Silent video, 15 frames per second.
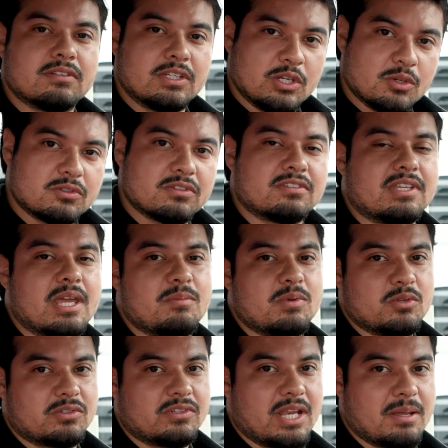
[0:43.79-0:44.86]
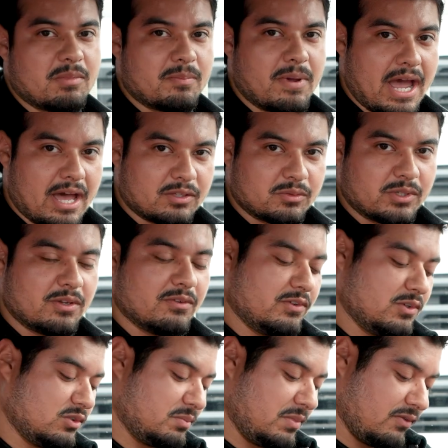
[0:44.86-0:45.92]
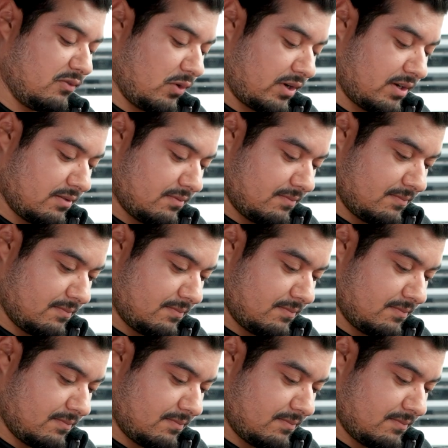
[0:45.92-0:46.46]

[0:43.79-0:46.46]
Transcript: use the same username and password you've used before.